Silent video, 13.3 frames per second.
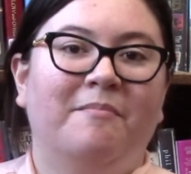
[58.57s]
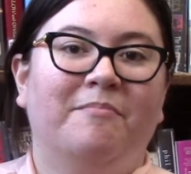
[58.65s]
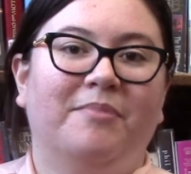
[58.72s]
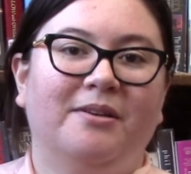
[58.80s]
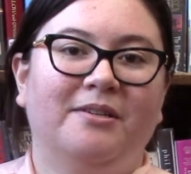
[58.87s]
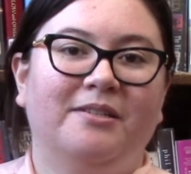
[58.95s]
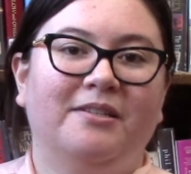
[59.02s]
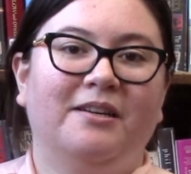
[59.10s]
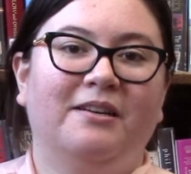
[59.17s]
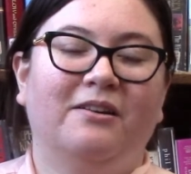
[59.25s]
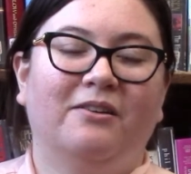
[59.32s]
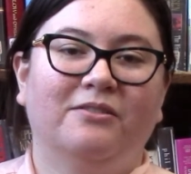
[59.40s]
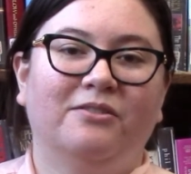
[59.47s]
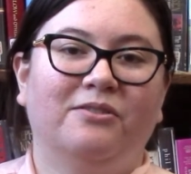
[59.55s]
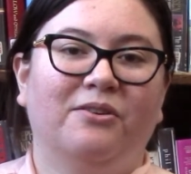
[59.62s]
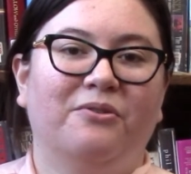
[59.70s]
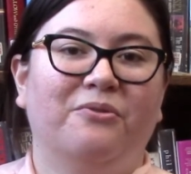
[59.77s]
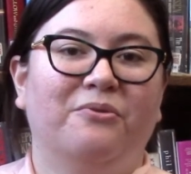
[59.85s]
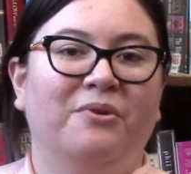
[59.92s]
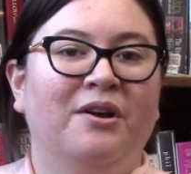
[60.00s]
But it
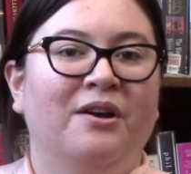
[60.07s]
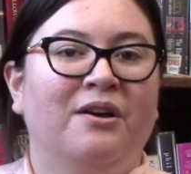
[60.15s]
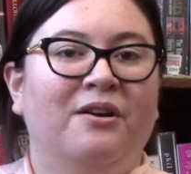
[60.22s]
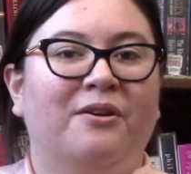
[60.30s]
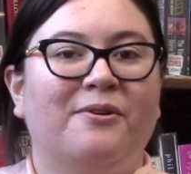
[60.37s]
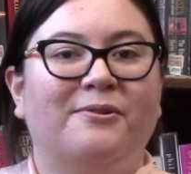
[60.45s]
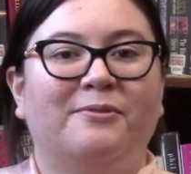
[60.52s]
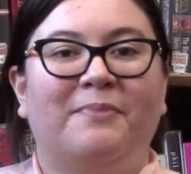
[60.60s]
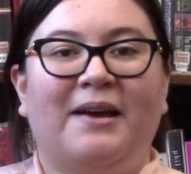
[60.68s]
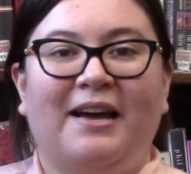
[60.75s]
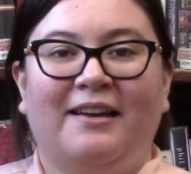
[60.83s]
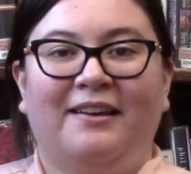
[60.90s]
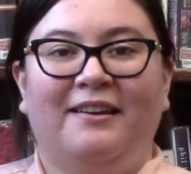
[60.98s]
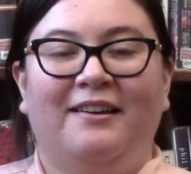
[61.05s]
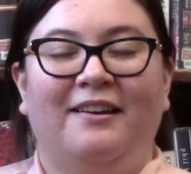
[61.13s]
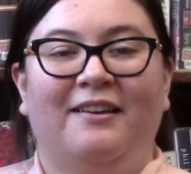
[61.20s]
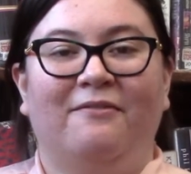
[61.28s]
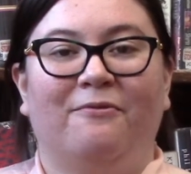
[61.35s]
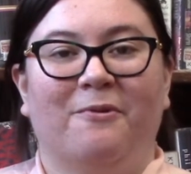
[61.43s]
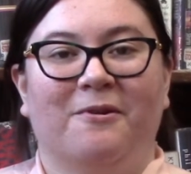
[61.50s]
also goes back
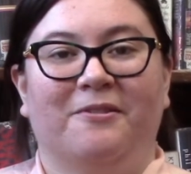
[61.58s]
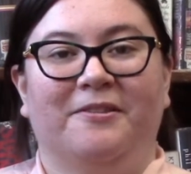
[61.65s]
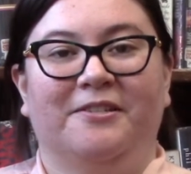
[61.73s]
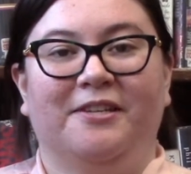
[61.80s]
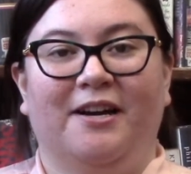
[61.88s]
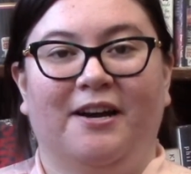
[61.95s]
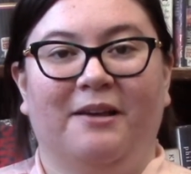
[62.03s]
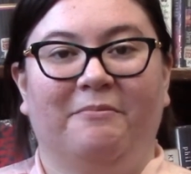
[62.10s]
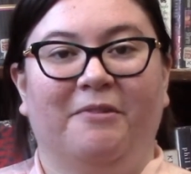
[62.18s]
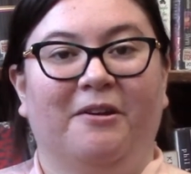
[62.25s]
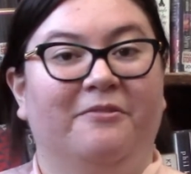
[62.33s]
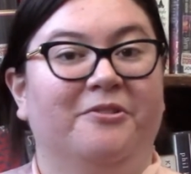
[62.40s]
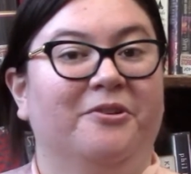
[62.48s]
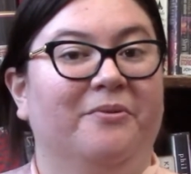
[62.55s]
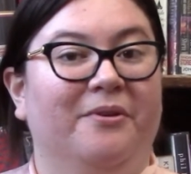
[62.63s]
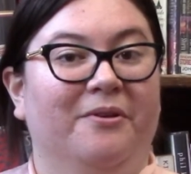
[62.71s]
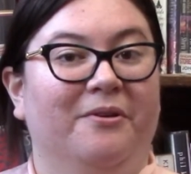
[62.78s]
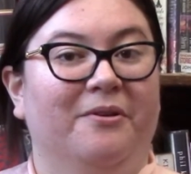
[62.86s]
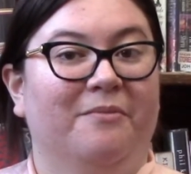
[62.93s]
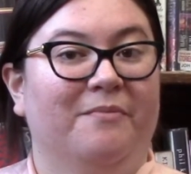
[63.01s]
and forth in time, kind of showing
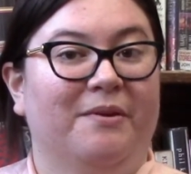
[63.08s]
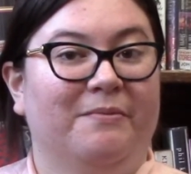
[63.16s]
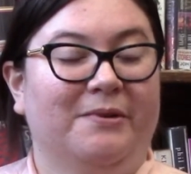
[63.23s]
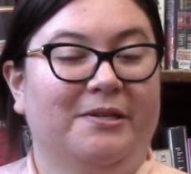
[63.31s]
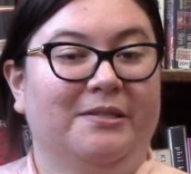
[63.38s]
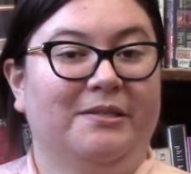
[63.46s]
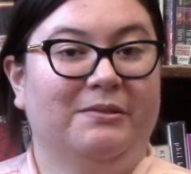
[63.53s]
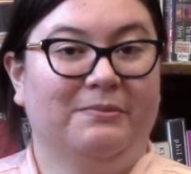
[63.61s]
her memories as